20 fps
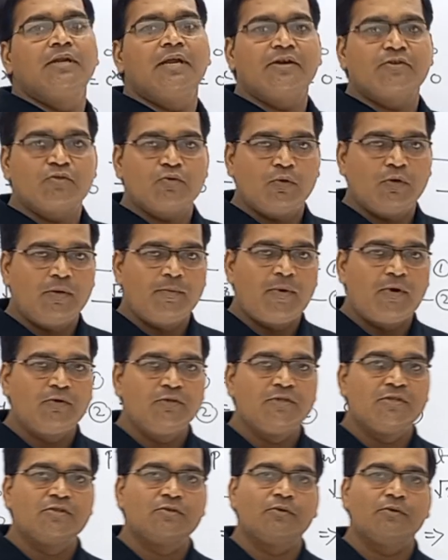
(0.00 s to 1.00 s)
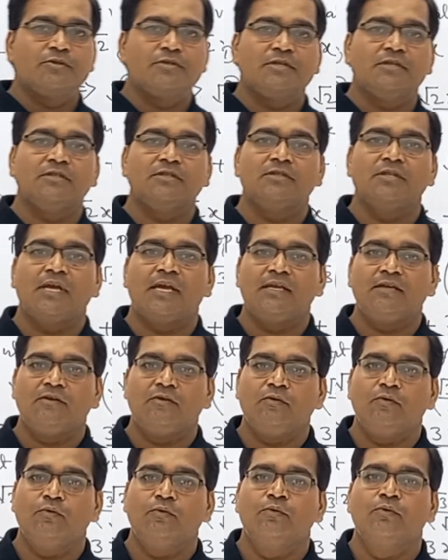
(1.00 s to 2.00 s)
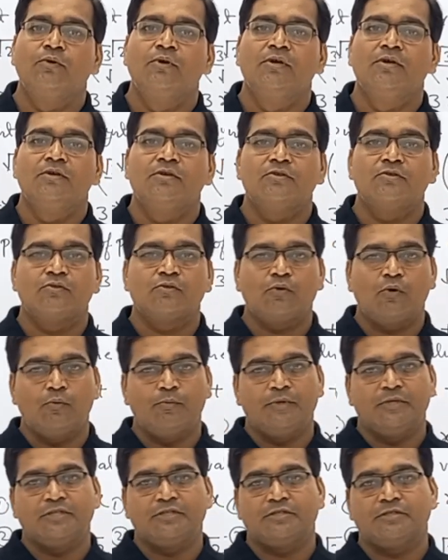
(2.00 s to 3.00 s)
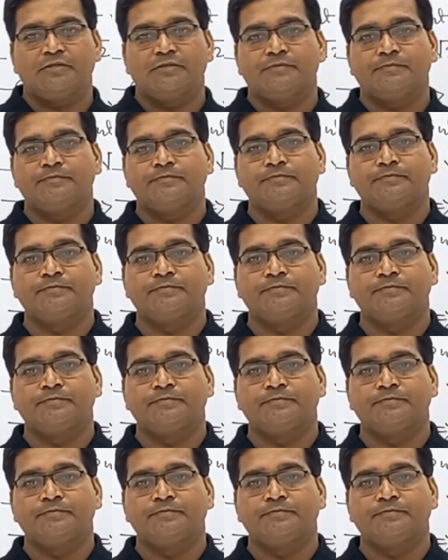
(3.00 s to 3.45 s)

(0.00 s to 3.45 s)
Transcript: That's all about this question. Thank you so much.